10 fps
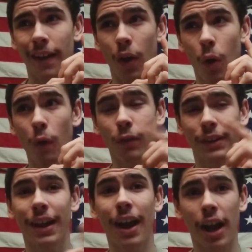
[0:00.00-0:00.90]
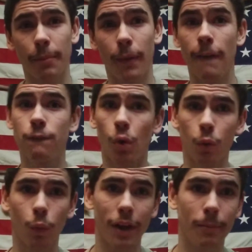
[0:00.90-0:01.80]
over time for
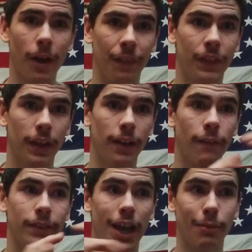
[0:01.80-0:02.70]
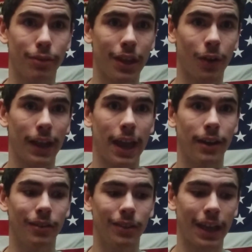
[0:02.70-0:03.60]
1 month of time staring at
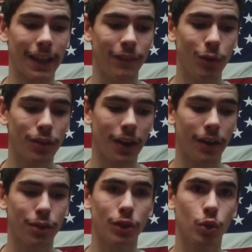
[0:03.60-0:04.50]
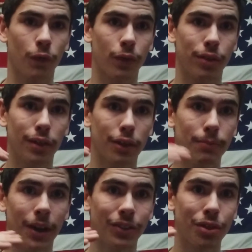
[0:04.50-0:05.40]
it. Like, if you stare at a sigil for 6
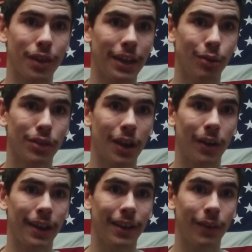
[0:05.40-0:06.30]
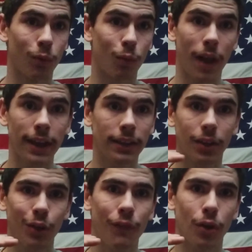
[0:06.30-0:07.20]
months, and you stare at it right
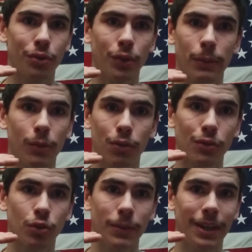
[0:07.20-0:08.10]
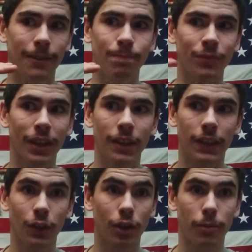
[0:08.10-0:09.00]
until you fall asleep, no social media,
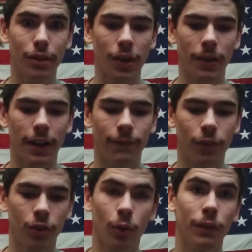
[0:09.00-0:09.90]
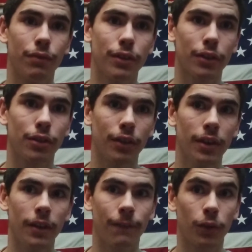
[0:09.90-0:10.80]
then you're going to be staring at it for a total
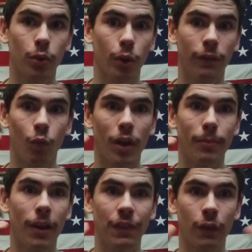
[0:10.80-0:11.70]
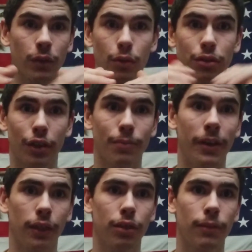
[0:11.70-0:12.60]
of 1 month over those 6
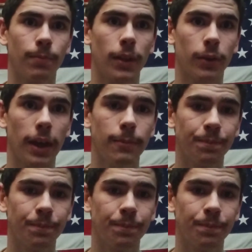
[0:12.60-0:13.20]
months, okay?